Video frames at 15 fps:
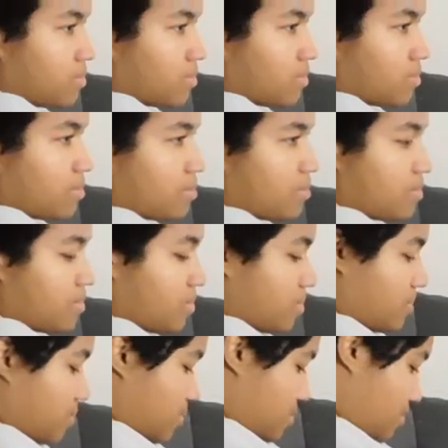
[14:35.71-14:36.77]
going to take it.
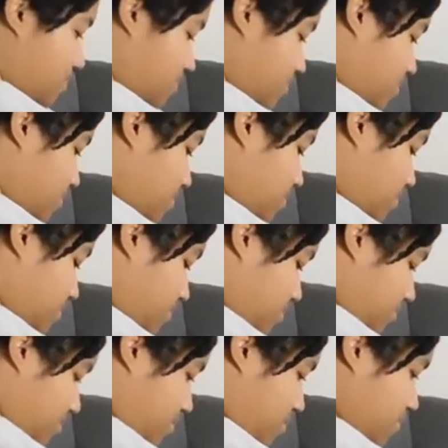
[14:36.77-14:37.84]
He's going to take
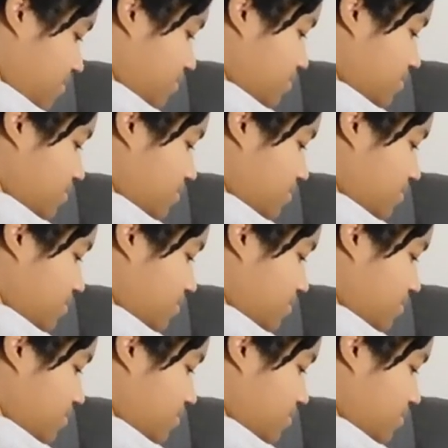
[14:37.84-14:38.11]
the love.